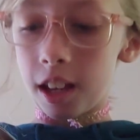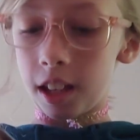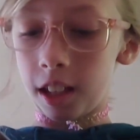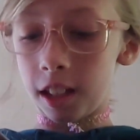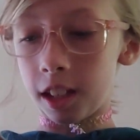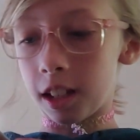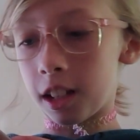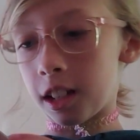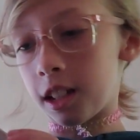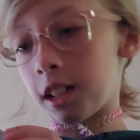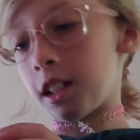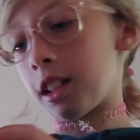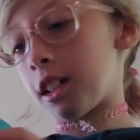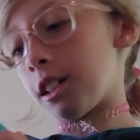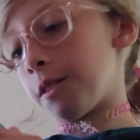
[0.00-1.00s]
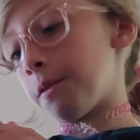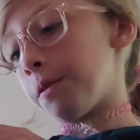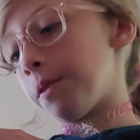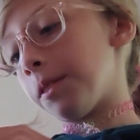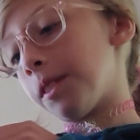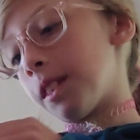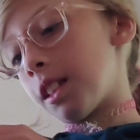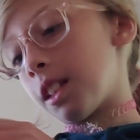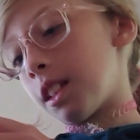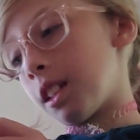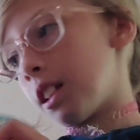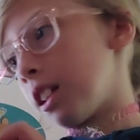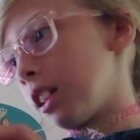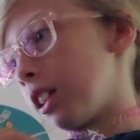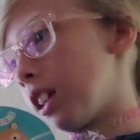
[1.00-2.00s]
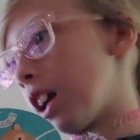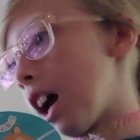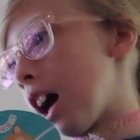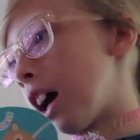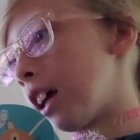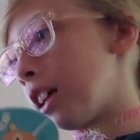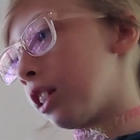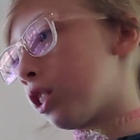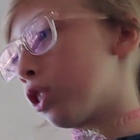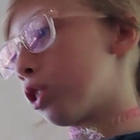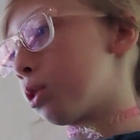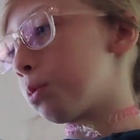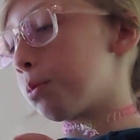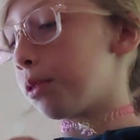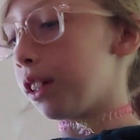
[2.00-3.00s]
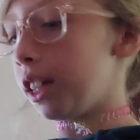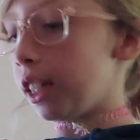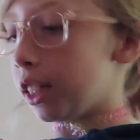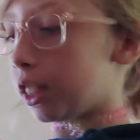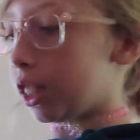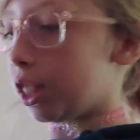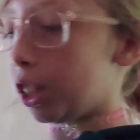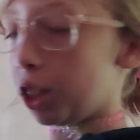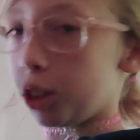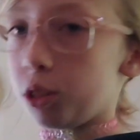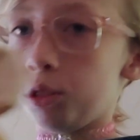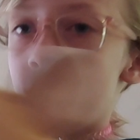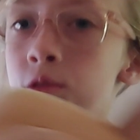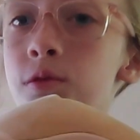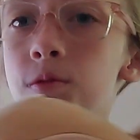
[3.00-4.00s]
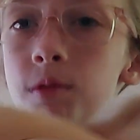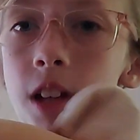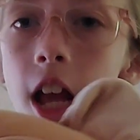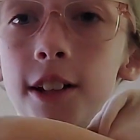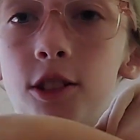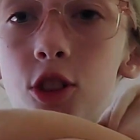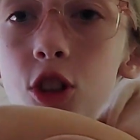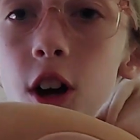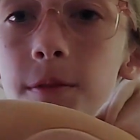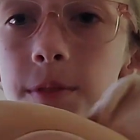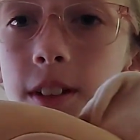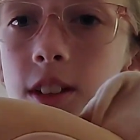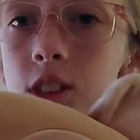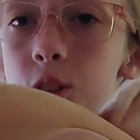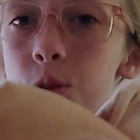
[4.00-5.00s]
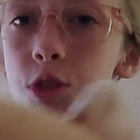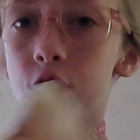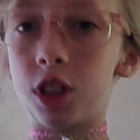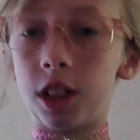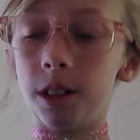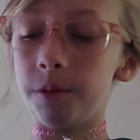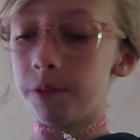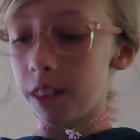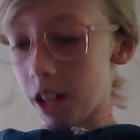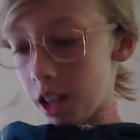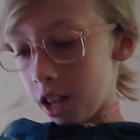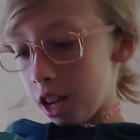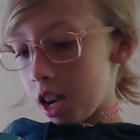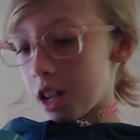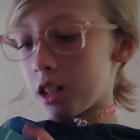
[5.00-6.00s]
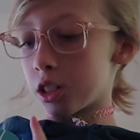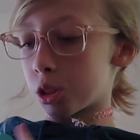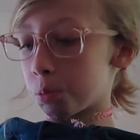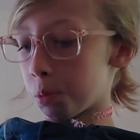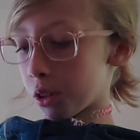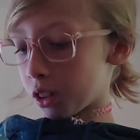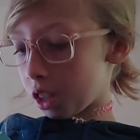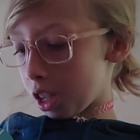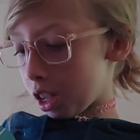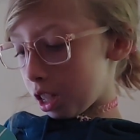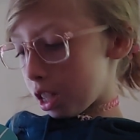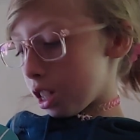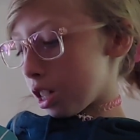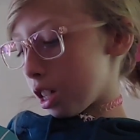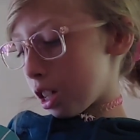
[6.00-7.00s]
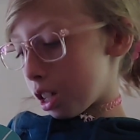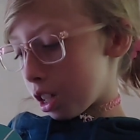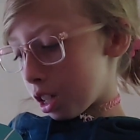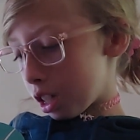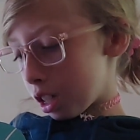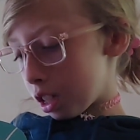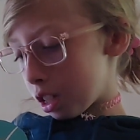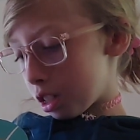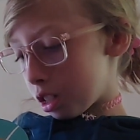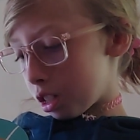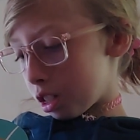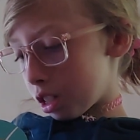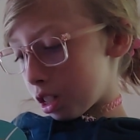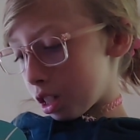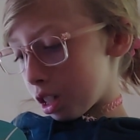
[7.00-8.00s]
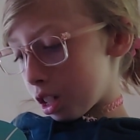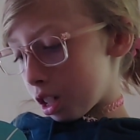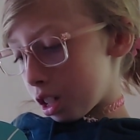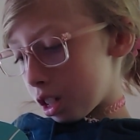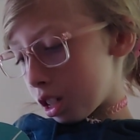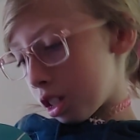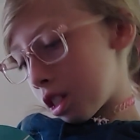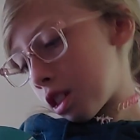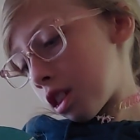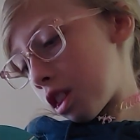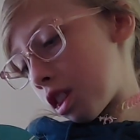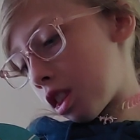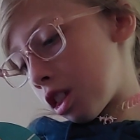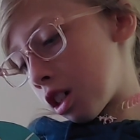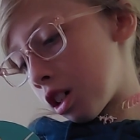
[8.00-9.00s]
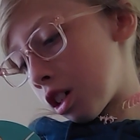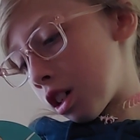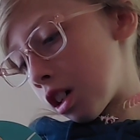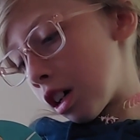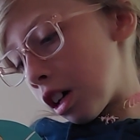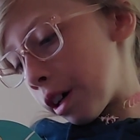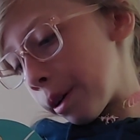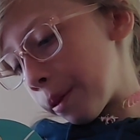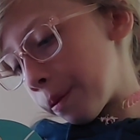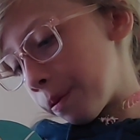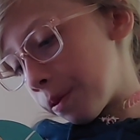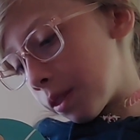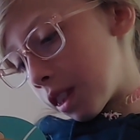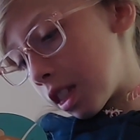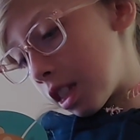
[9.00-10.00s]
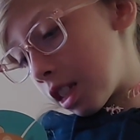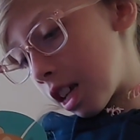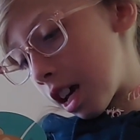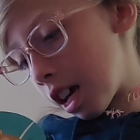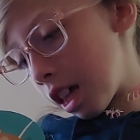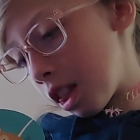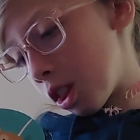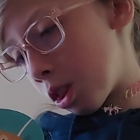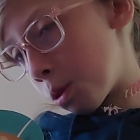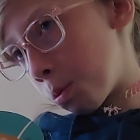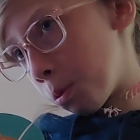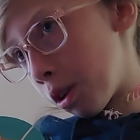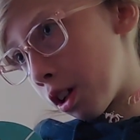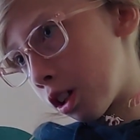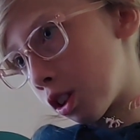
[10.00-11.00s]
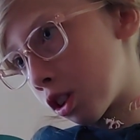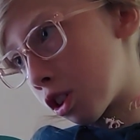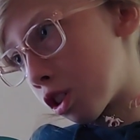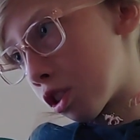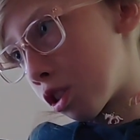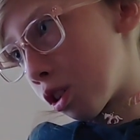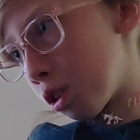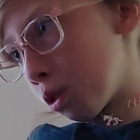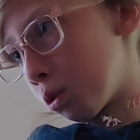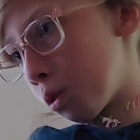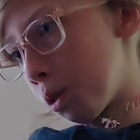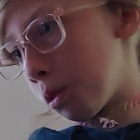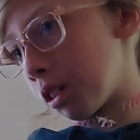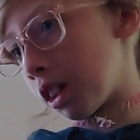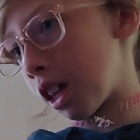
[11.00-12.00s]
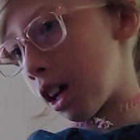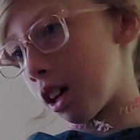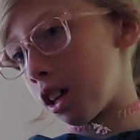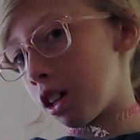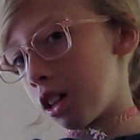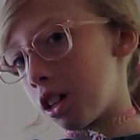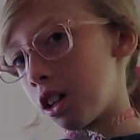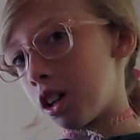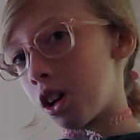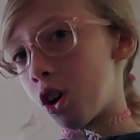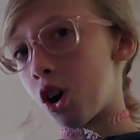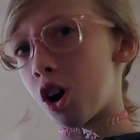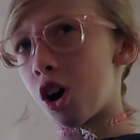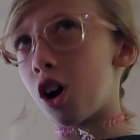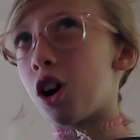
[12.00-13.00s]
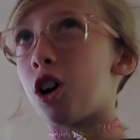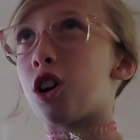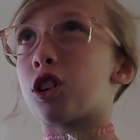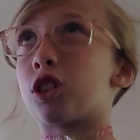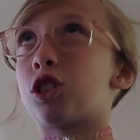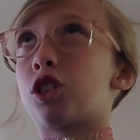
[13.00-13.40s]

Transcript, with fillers: And yeah, it's really cute and soft and squishy. And his birthday is the 10th month, so what was that?